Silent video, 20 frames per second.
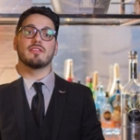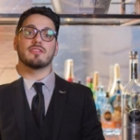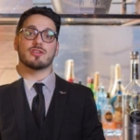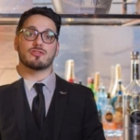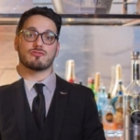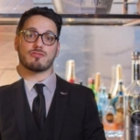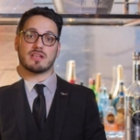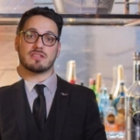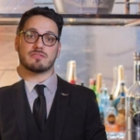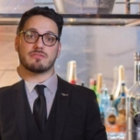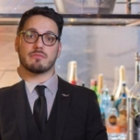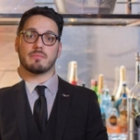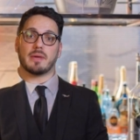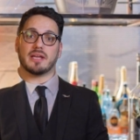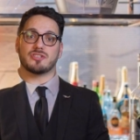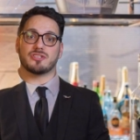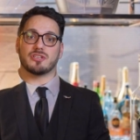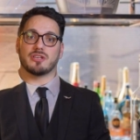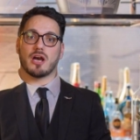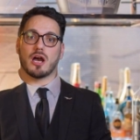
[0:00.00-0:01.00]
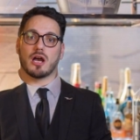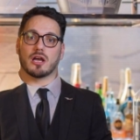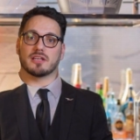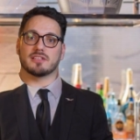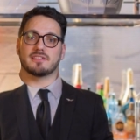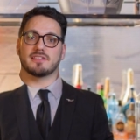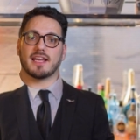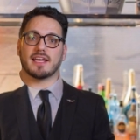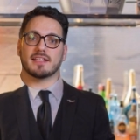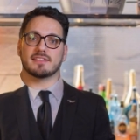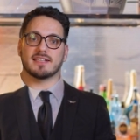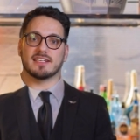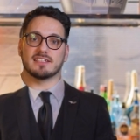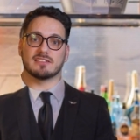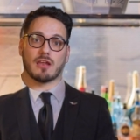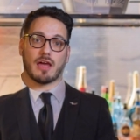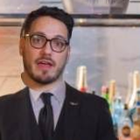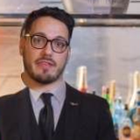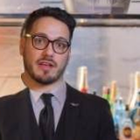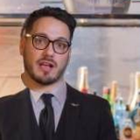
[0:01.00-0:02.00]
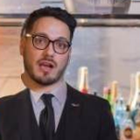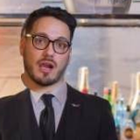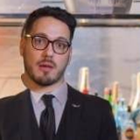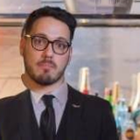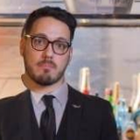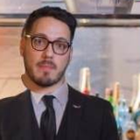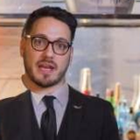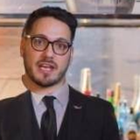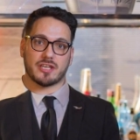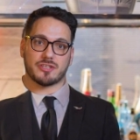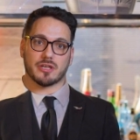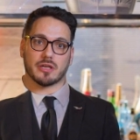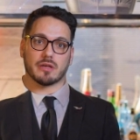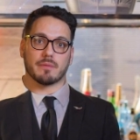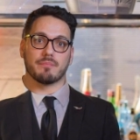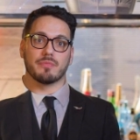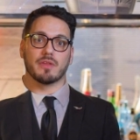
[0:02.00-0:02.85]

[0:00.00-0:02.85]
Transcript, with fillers: The transformation architect is like the club manager,